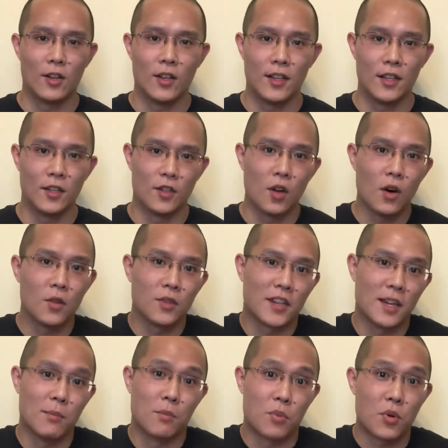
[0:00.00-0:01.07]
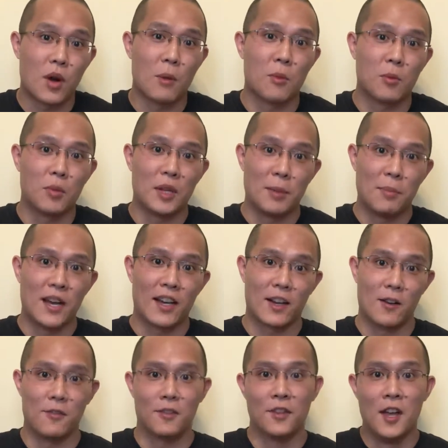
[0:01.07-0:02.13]
An adult can probably pick
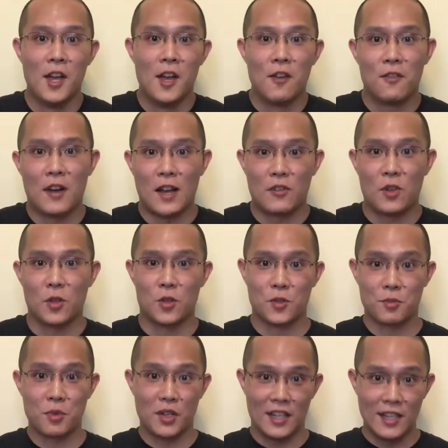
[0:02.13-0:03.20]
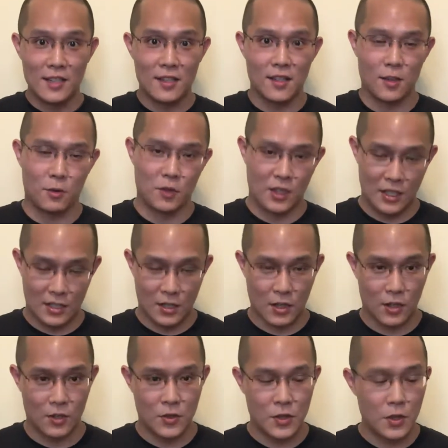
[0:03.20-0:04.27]
on 5-year-olds pretty easily with these
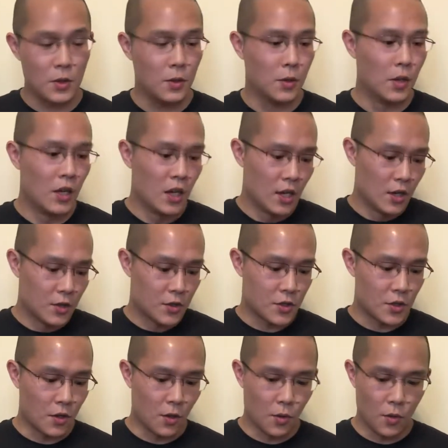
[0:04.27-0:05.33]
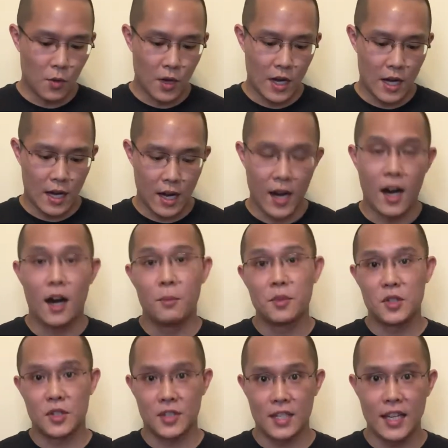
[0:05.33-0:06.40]
cards too. So I
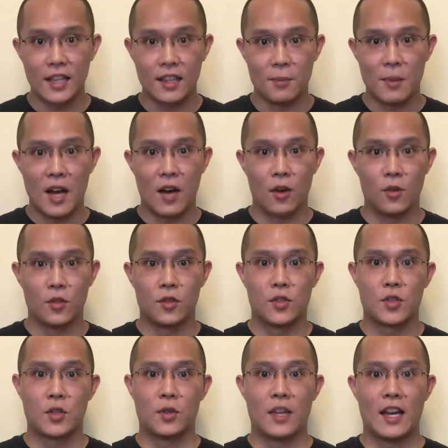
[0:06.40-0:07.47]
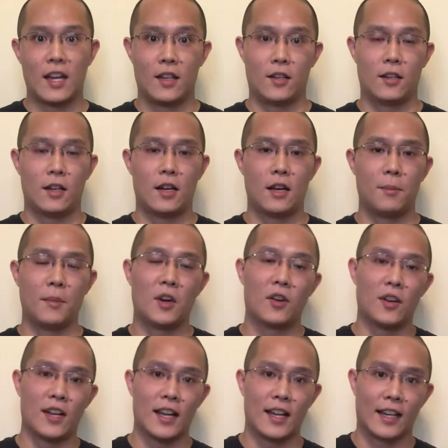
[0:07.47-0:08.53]
opted to take them out so that
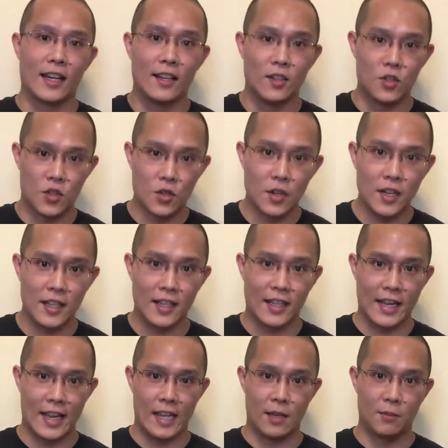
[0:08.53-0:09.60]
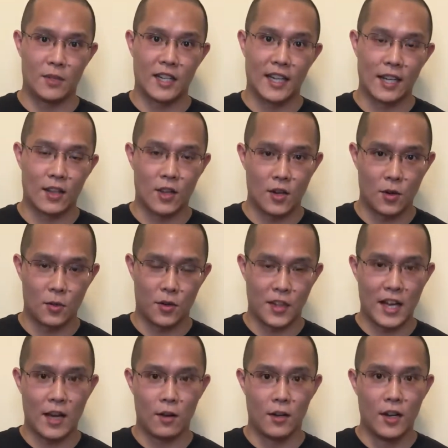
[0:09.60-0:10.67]
Merritt and I can enjoy the game together
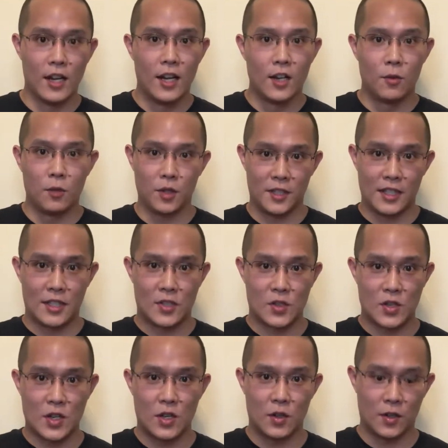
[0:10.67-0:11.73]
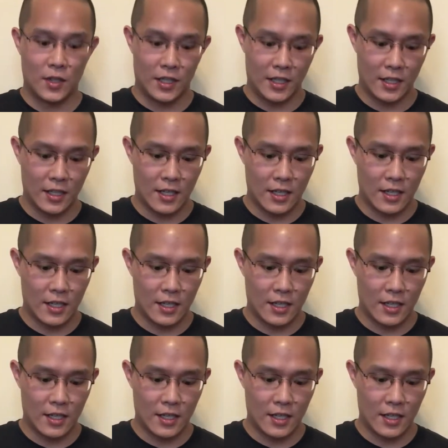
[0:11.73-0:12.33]
without really necessarily